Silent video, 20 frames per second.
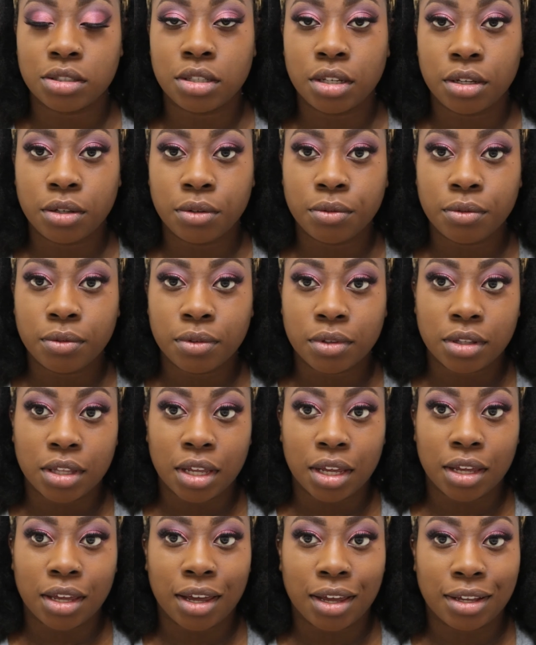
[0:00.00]
So,
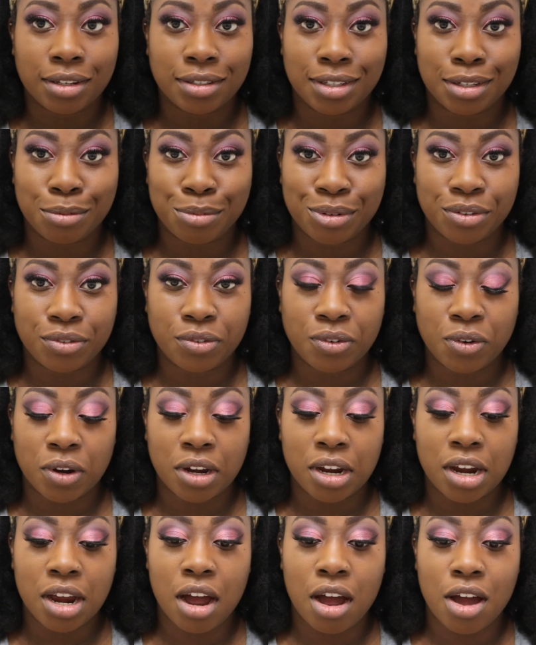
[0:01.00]
like I did
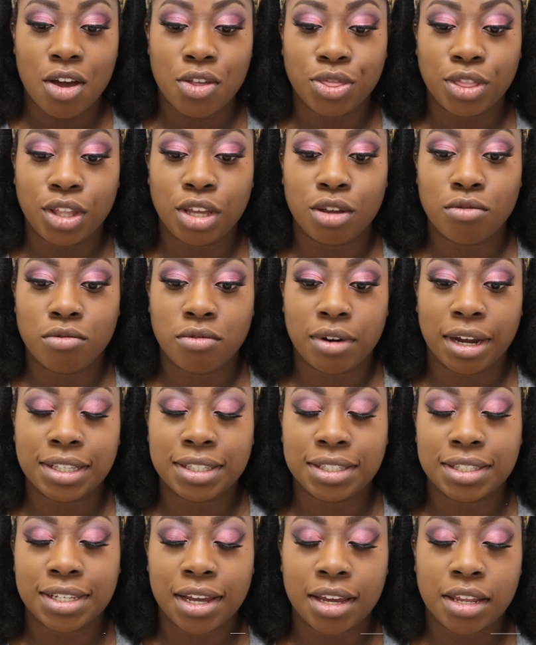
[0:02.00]
before, on the right
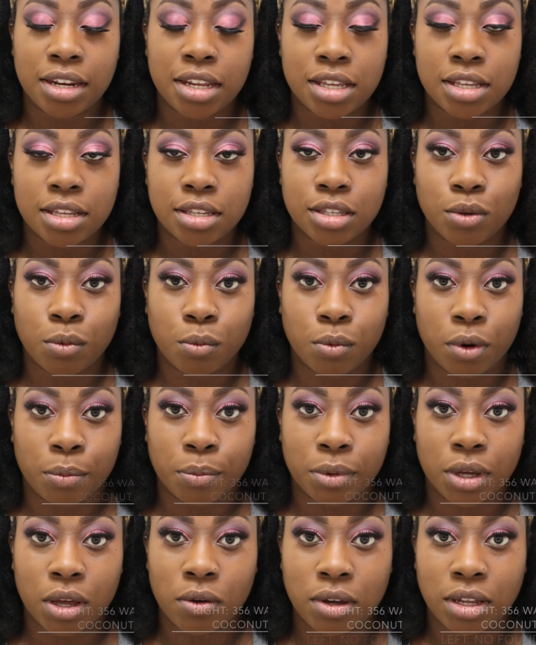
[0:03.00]
side is
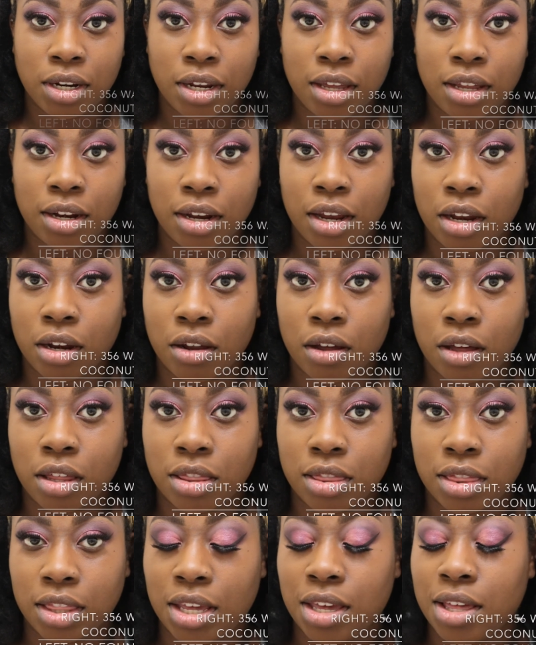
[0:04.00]
warm coconut and
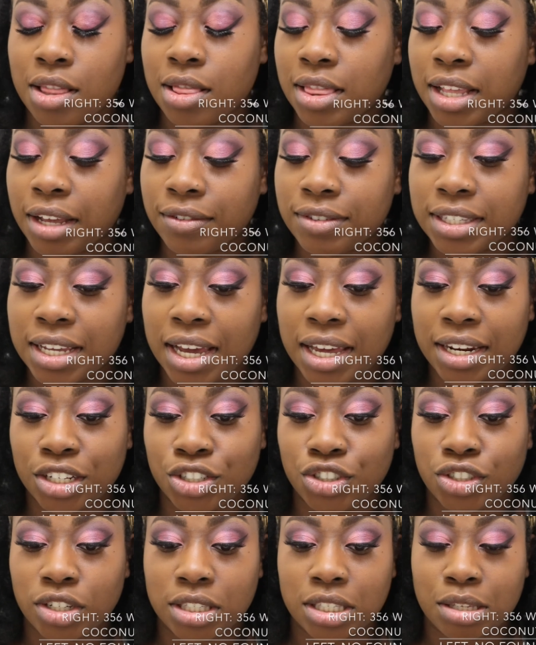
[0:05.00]
on the left side
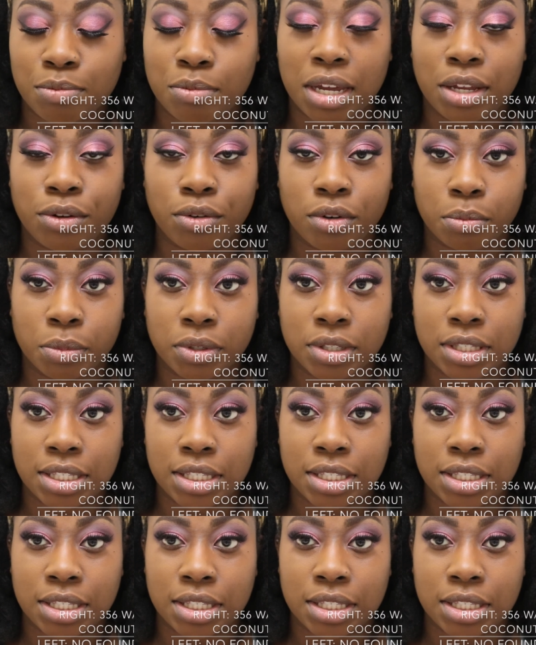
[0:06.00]
is just my normal